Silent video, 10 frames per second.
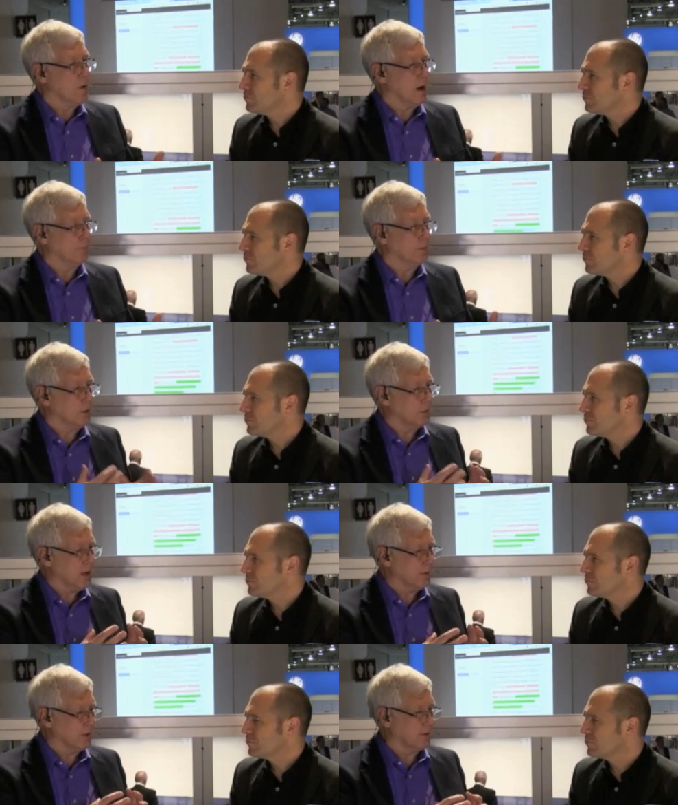Speaker 1: up, do you
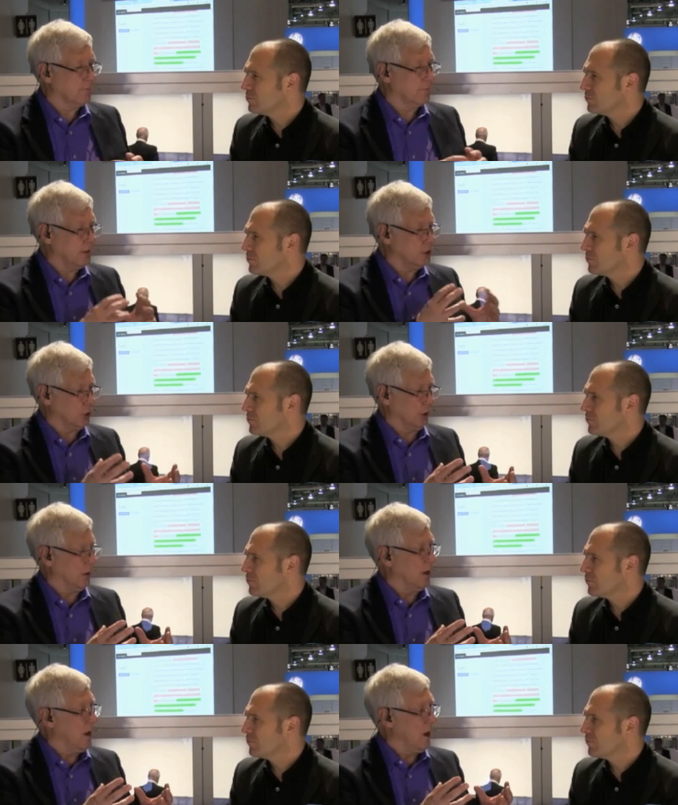think that the vision
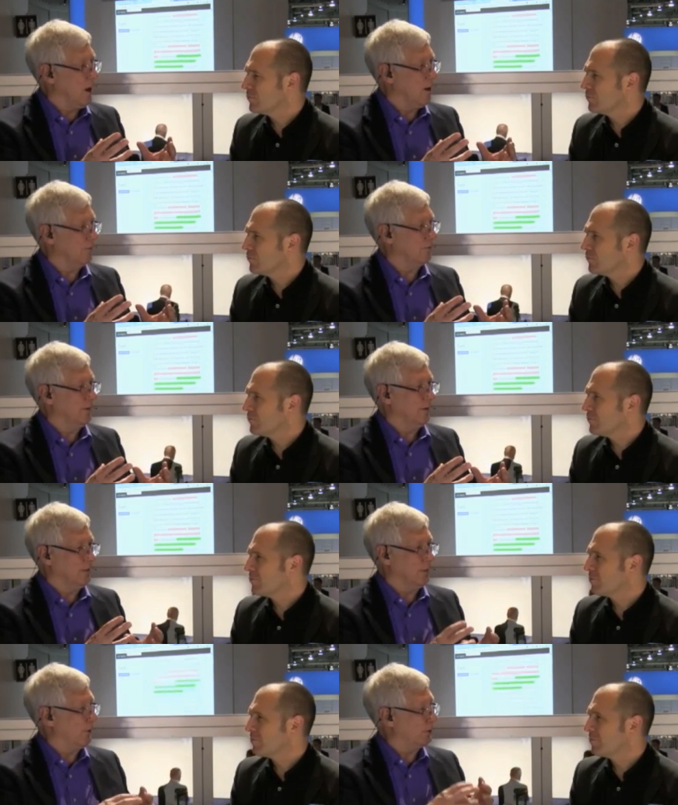of
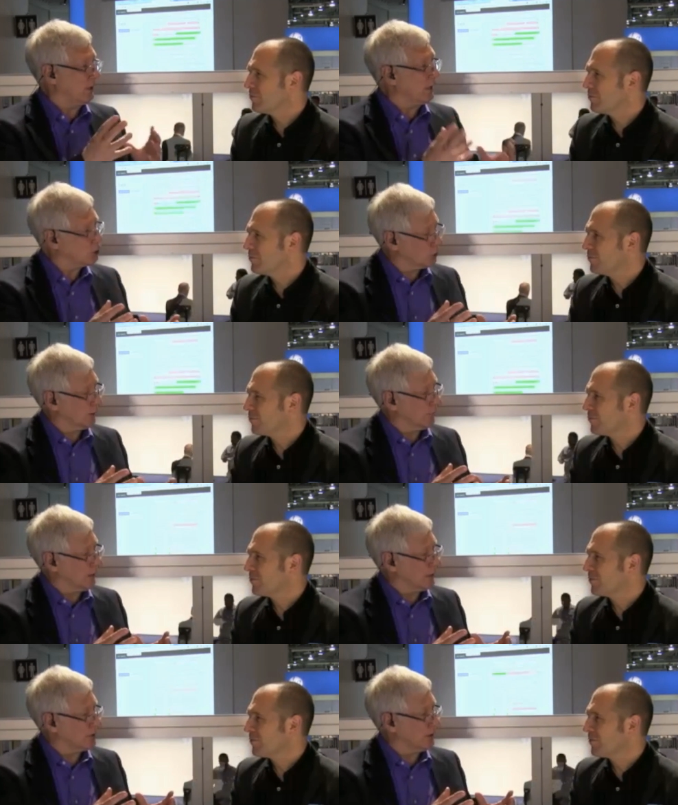the potential of
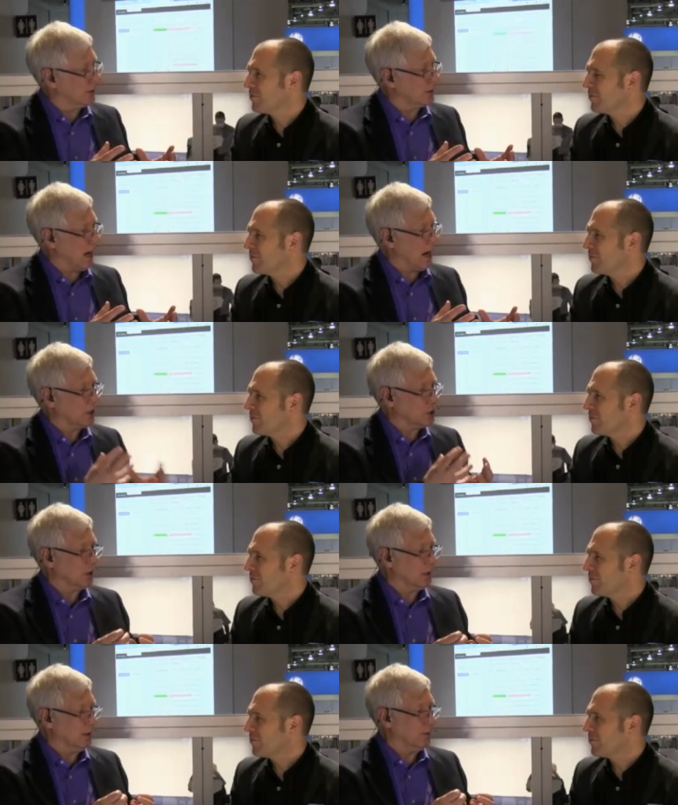this is
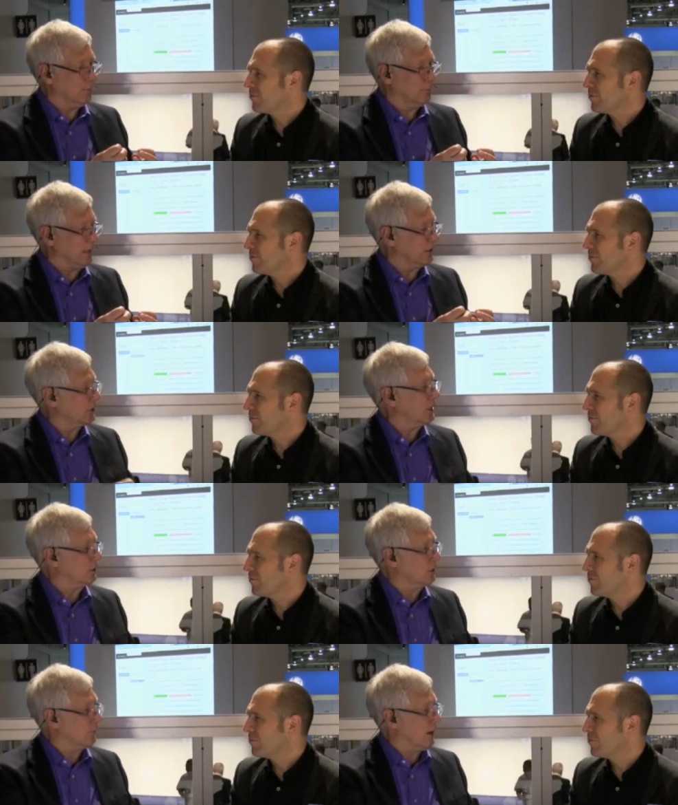actually being
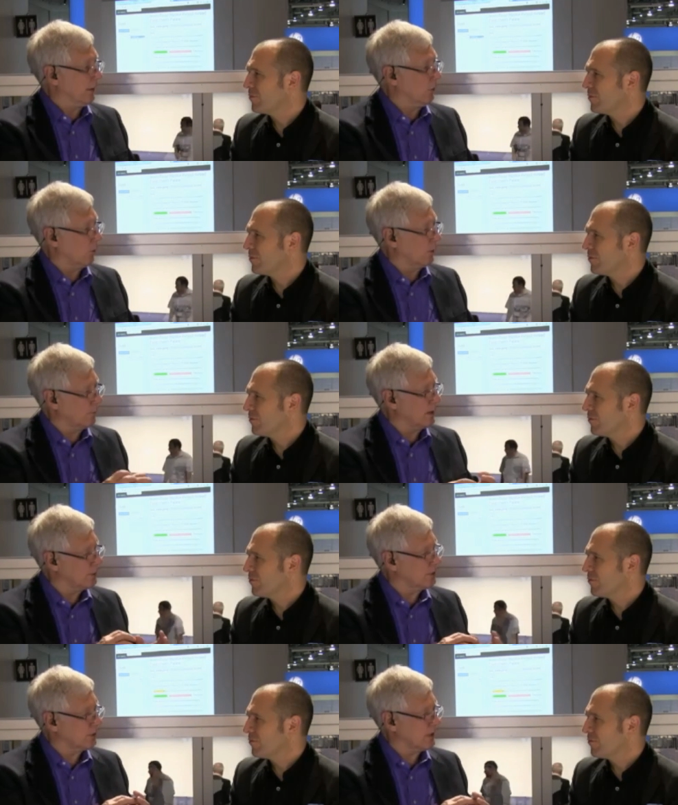seized upon, or are people
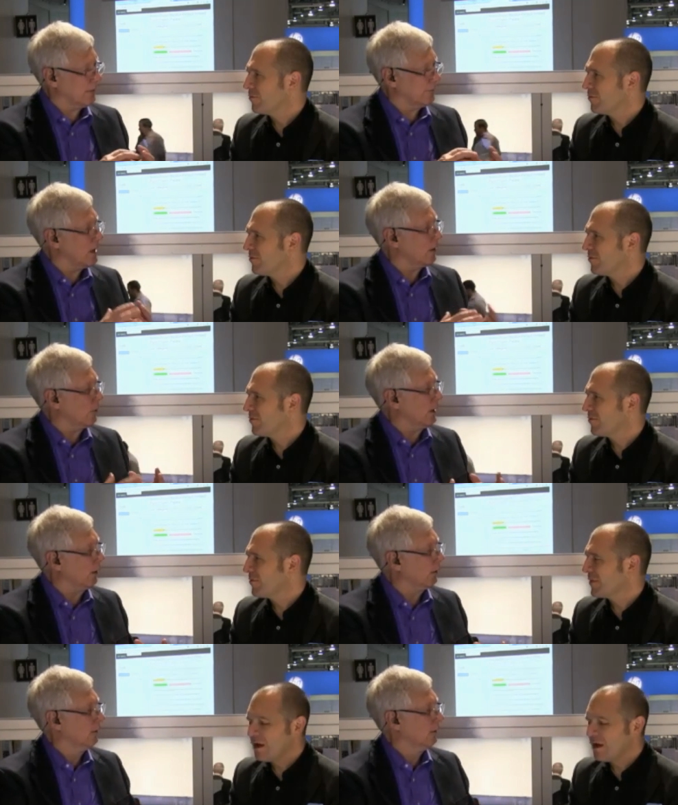just kind of not aware?